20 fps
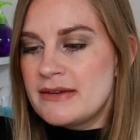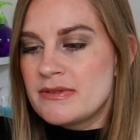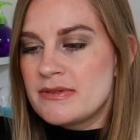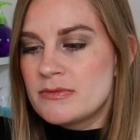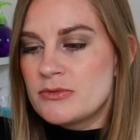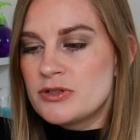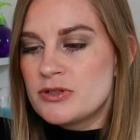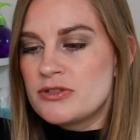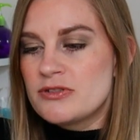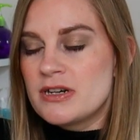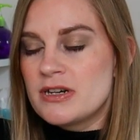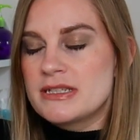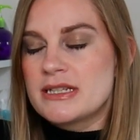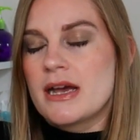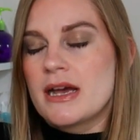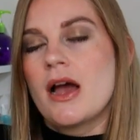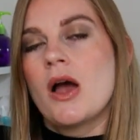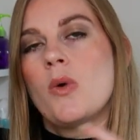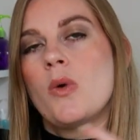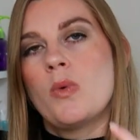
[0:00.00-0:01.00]
evening
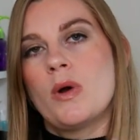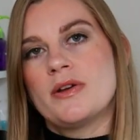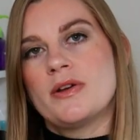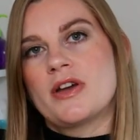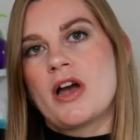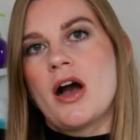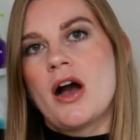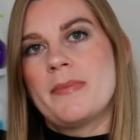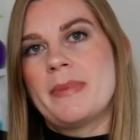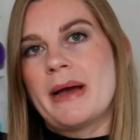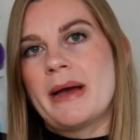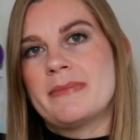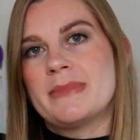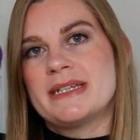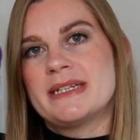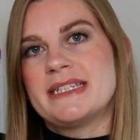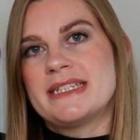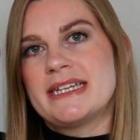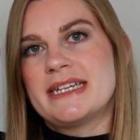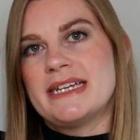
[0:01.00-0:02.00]
moisturiser, woke up and
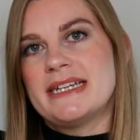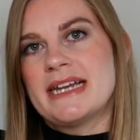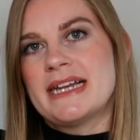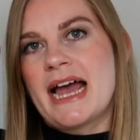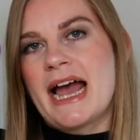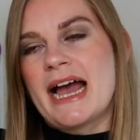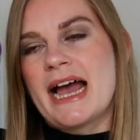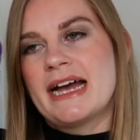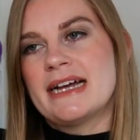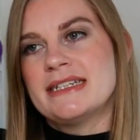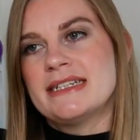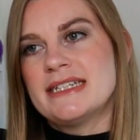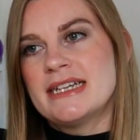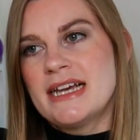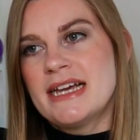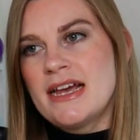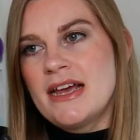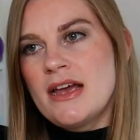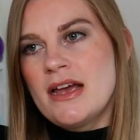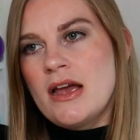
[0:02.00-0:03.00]
my skin had
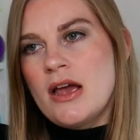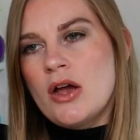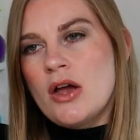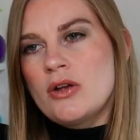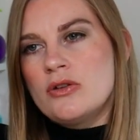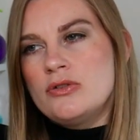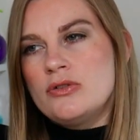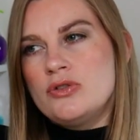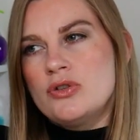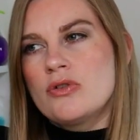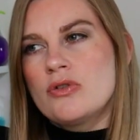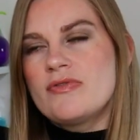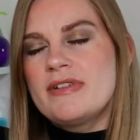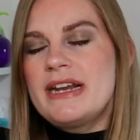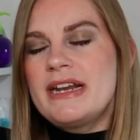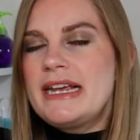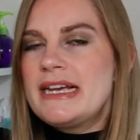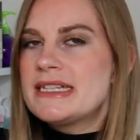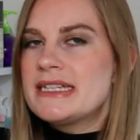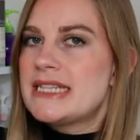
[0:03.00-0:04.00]
not
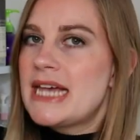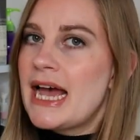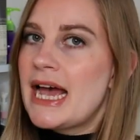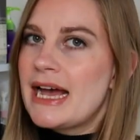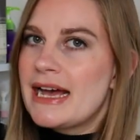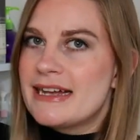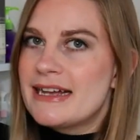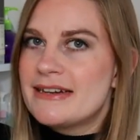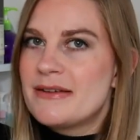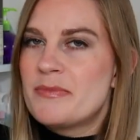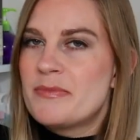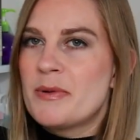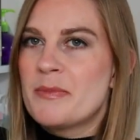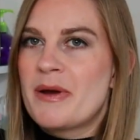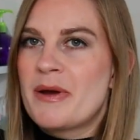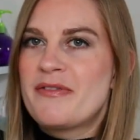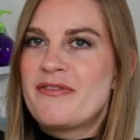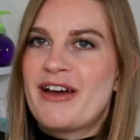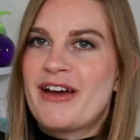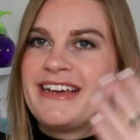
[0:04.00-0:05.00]
really a tan, but
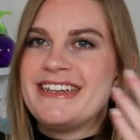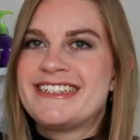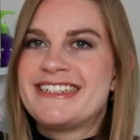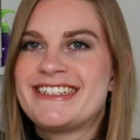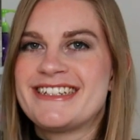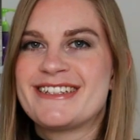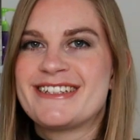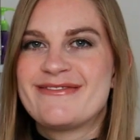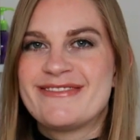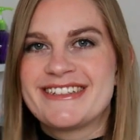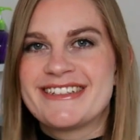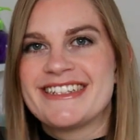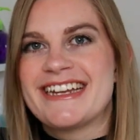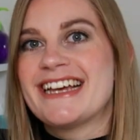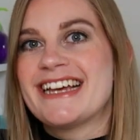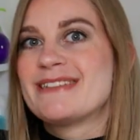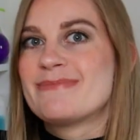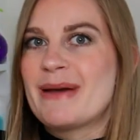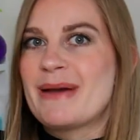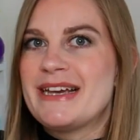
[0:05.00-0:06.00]
my face just wasn't
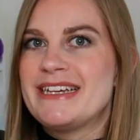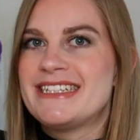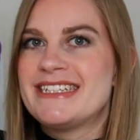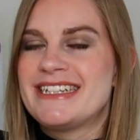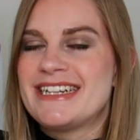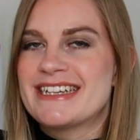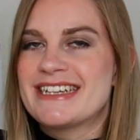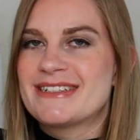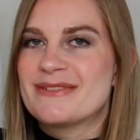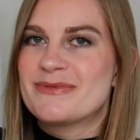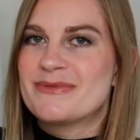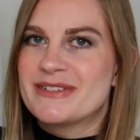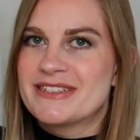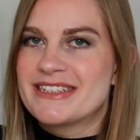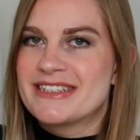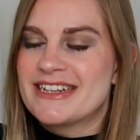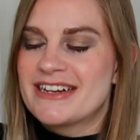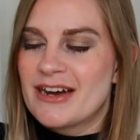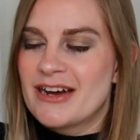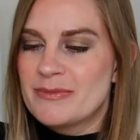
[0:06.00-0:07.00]
as pasty as it
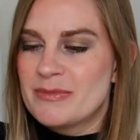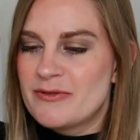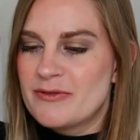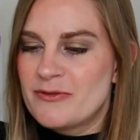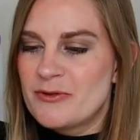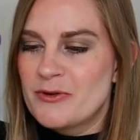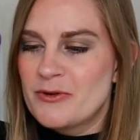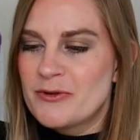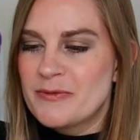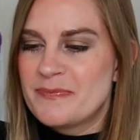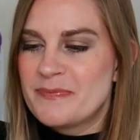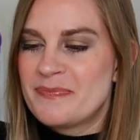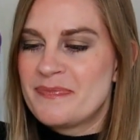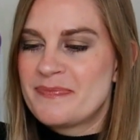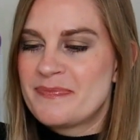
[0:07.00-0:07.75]
was the night before.